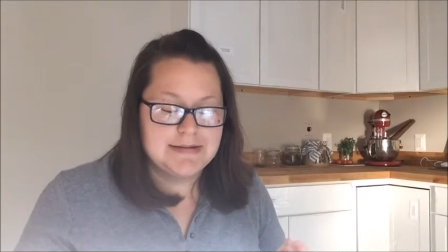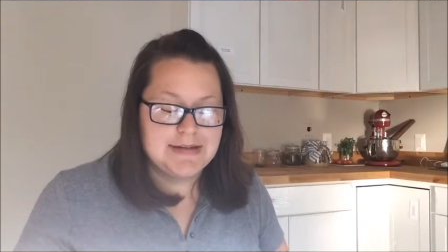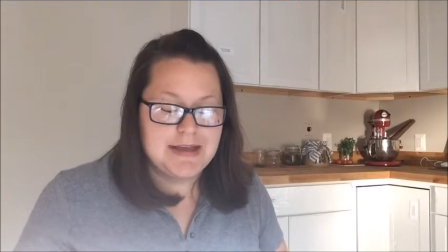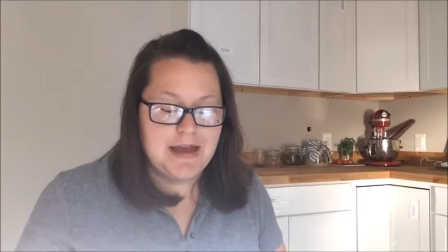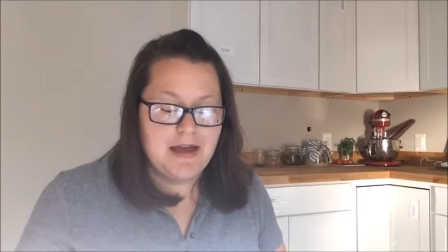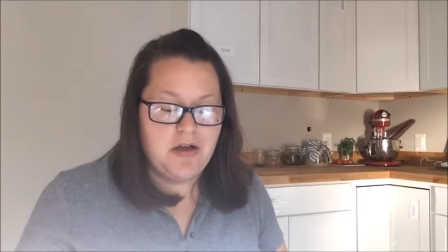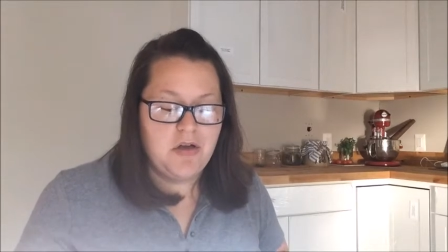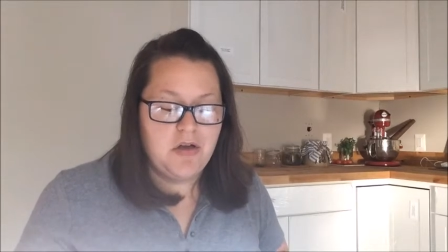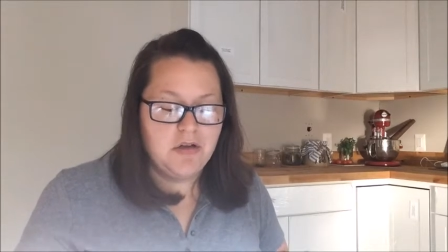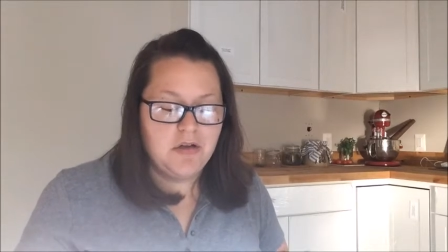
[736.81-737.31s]

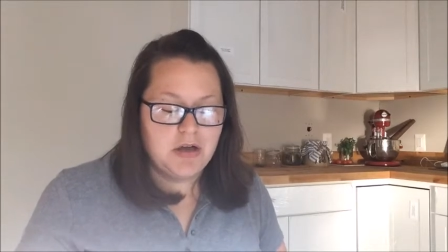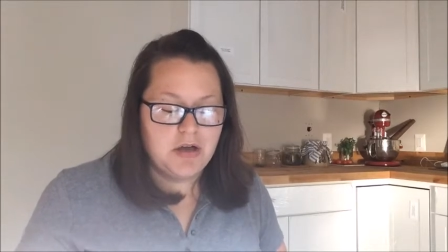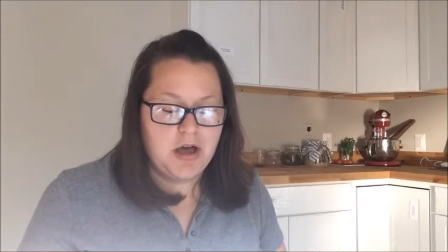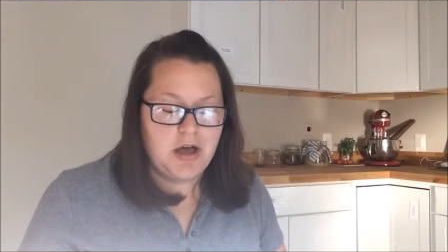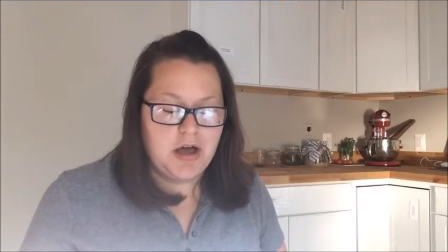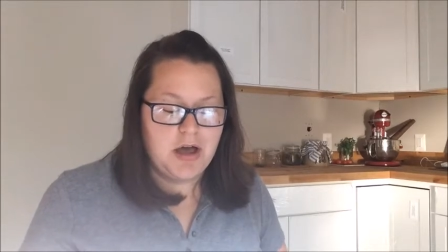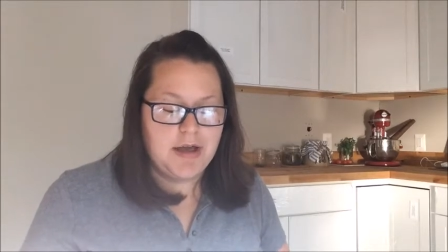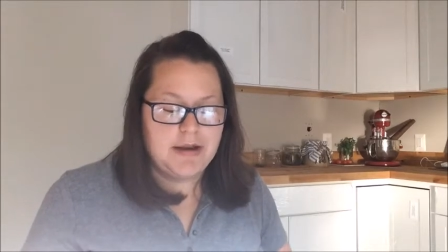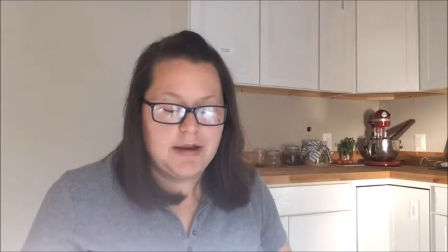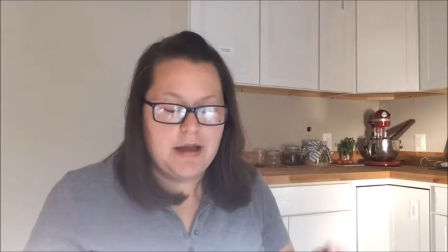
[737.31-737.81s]
tell
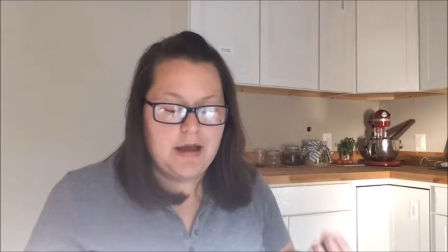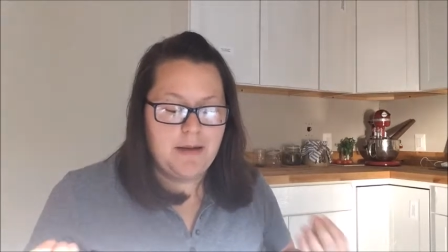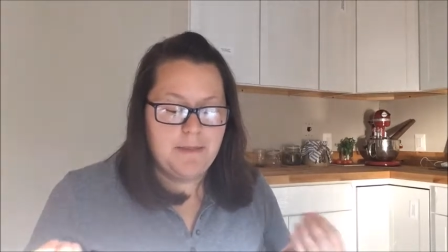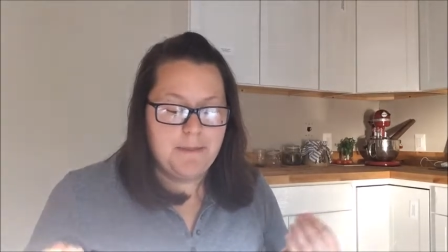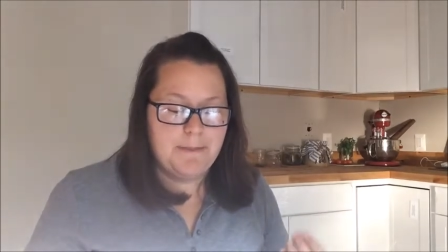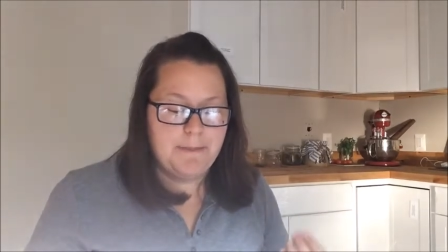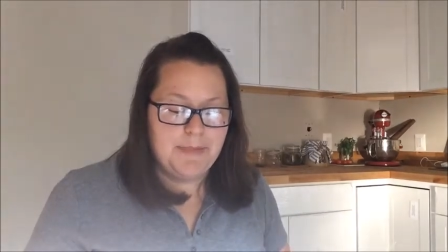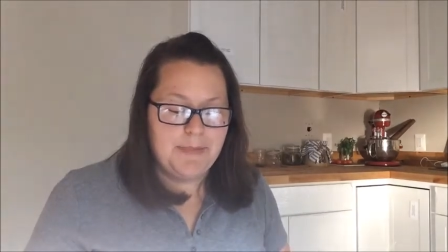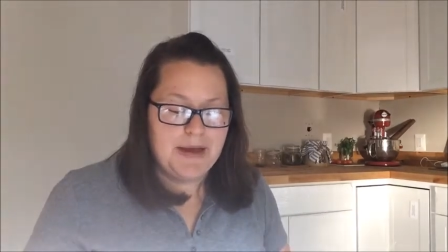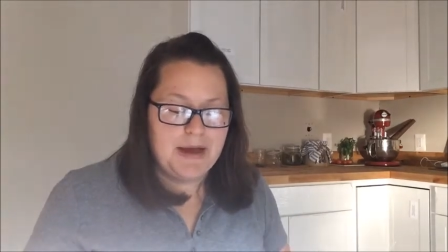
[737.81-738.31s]
God
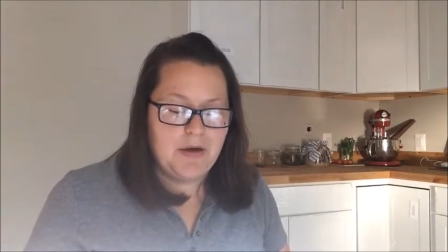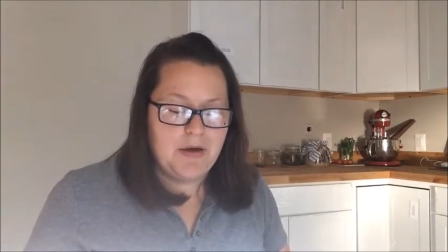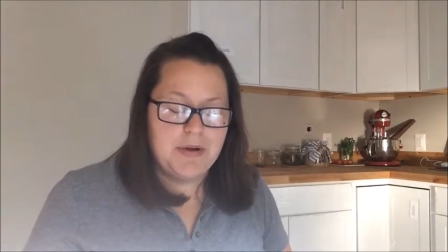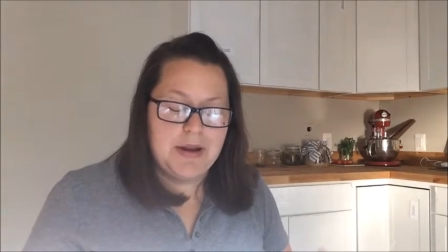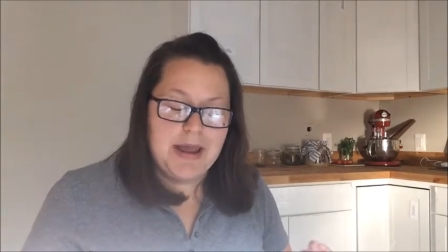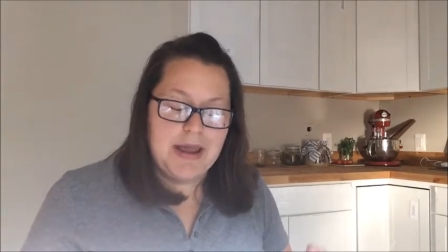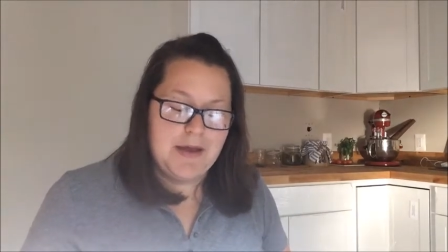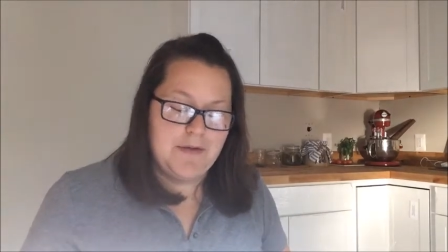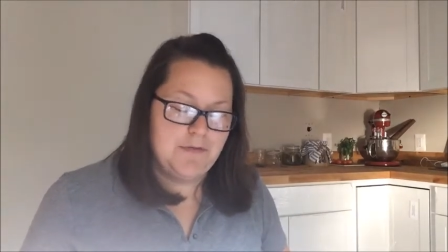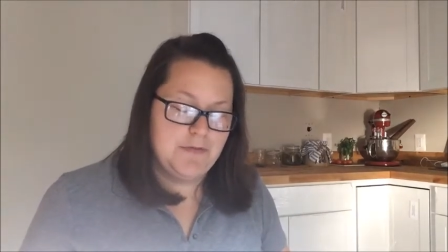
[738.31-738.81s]

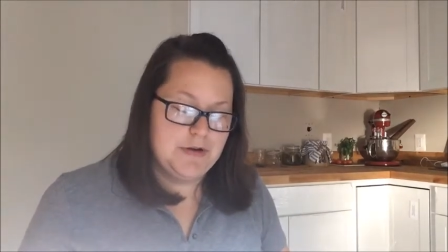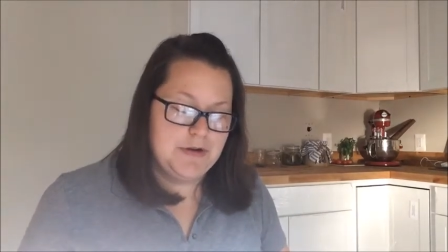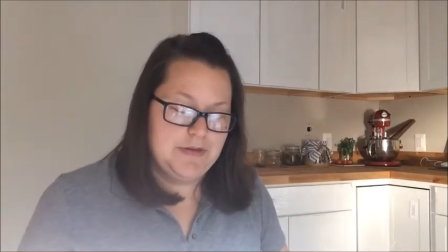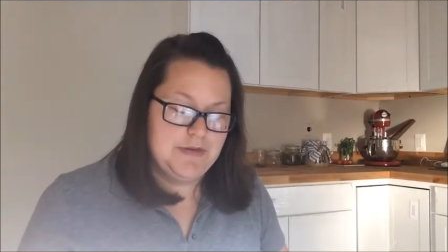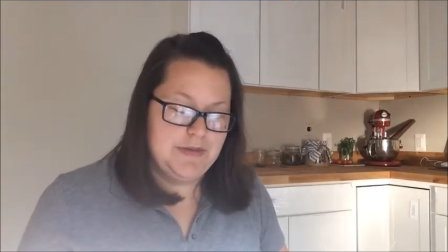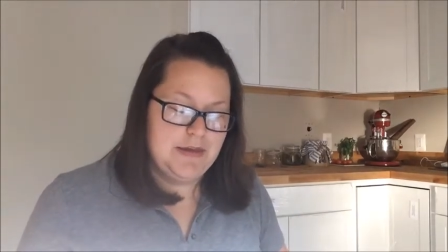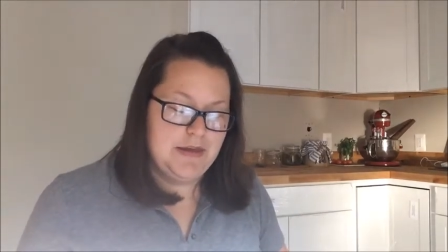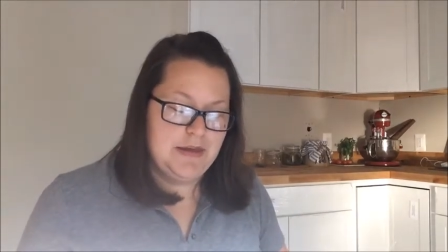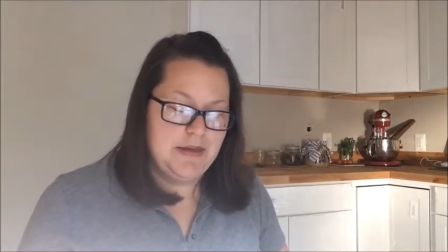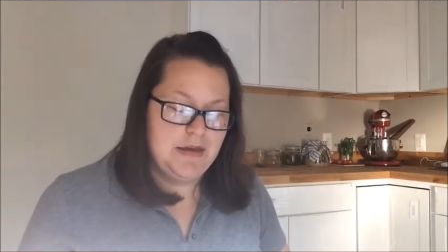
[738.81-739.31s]
about
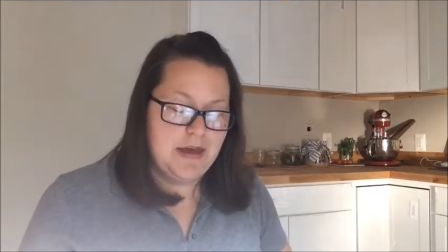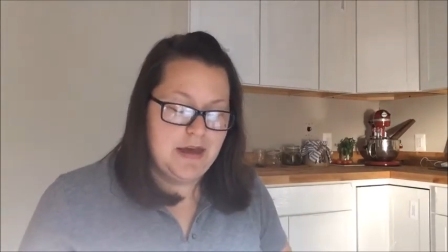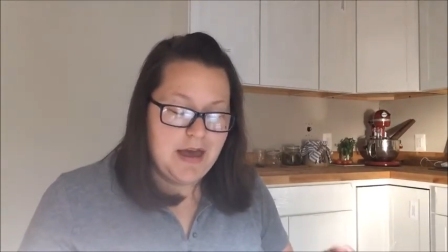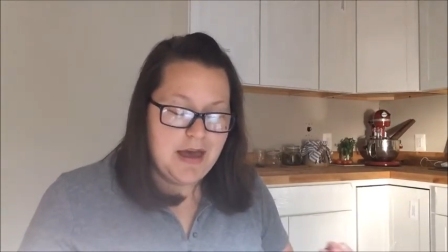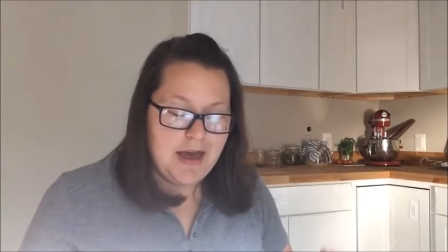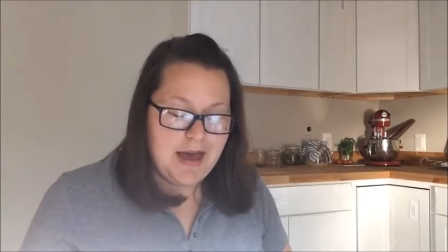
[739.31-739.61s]
everything